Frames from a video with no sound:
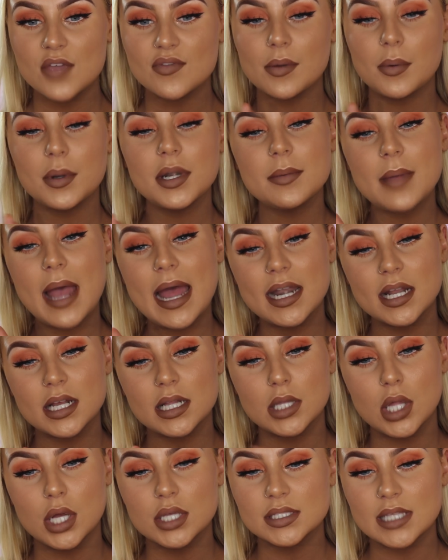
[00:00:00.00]
If I wanted to add a
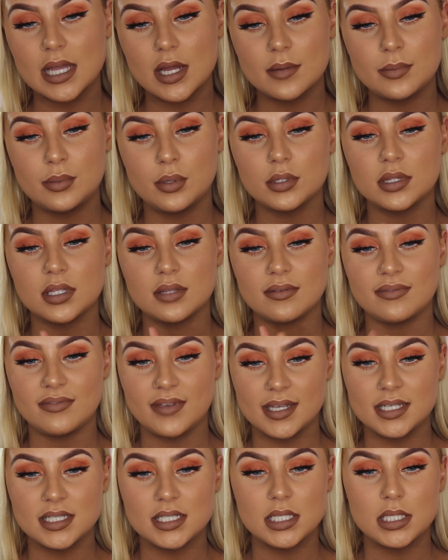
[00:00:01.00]
gloss, I would put the
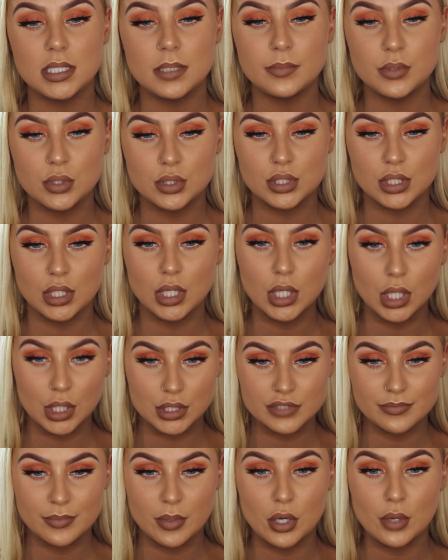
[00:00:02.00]
Fenty Beauty
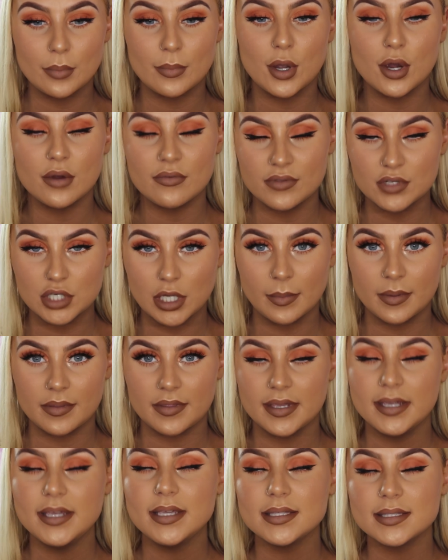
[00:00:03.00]
Gloss Bomb over the top of
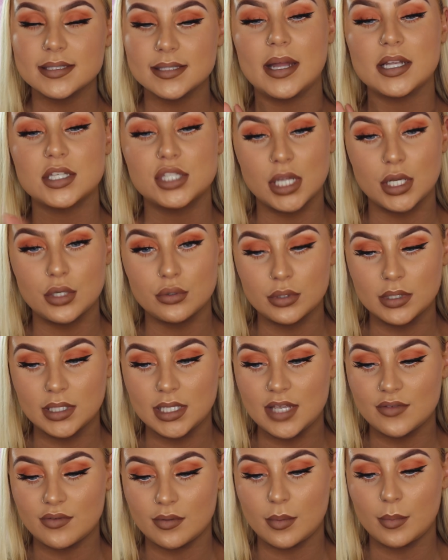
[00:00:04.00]
this, but
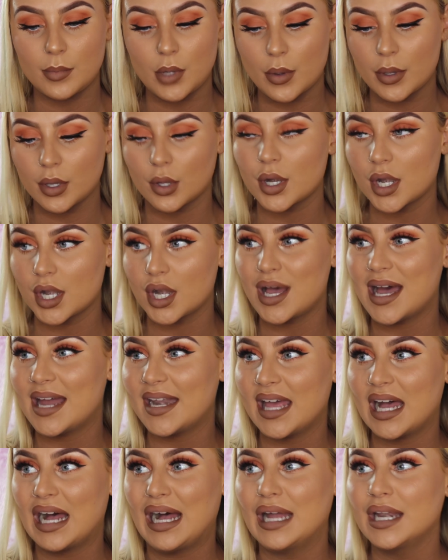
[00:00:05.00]
generally if I'm going on a
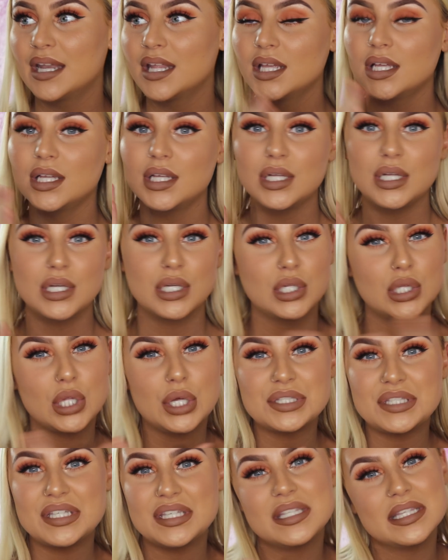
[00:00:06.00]
night out,
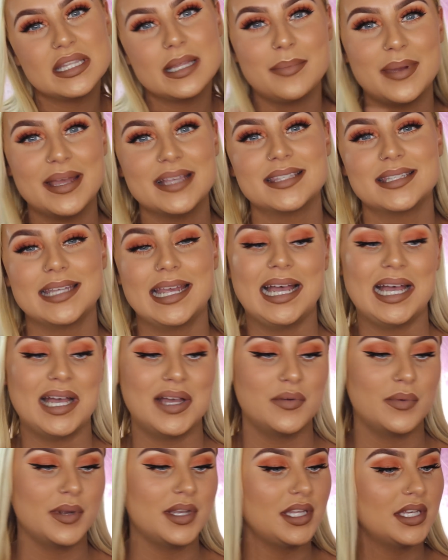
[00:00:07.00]
gloss isn't the best to
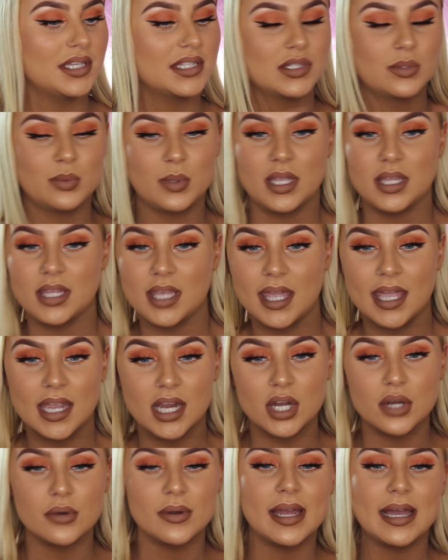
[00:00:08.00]
have when you're swinging your
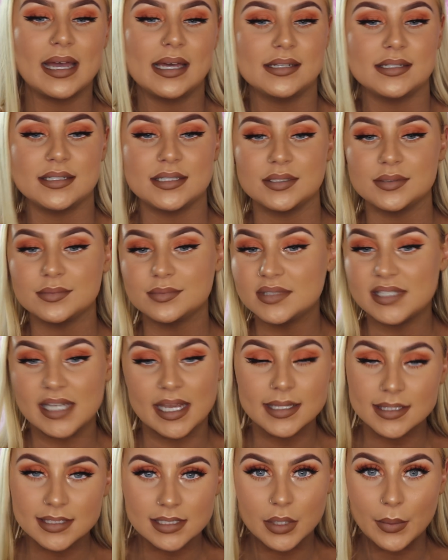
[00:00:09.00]
hair around and
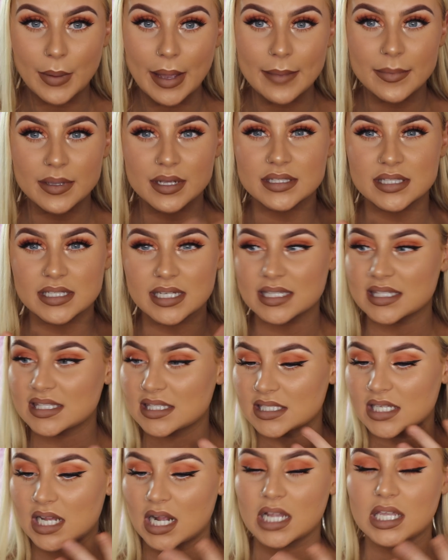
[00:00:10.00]
dancing away because it gets
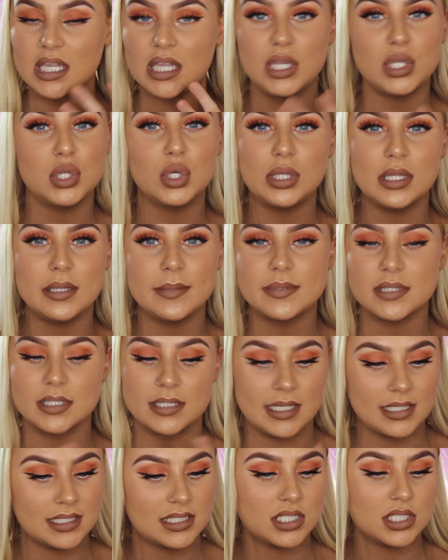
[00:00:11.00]
stuck in your lips,
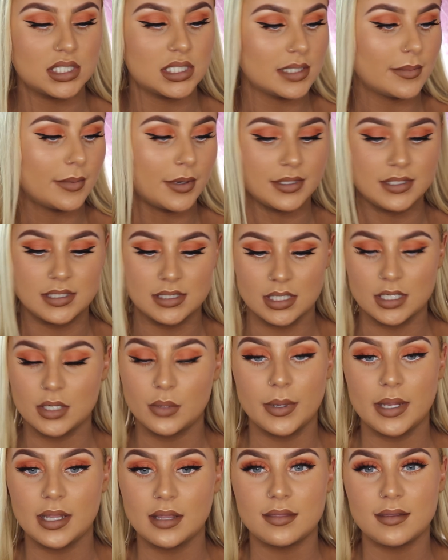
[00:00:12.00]
and that's just the most
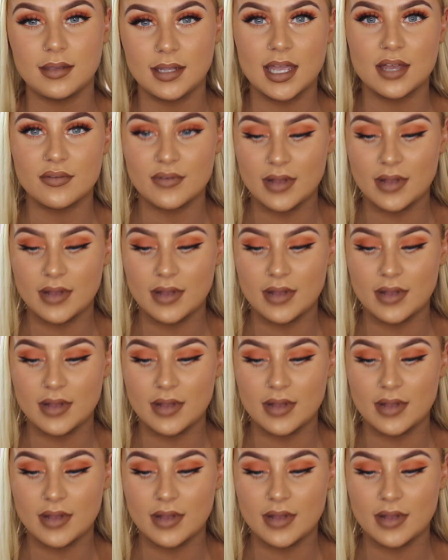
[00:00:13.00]
annoying thing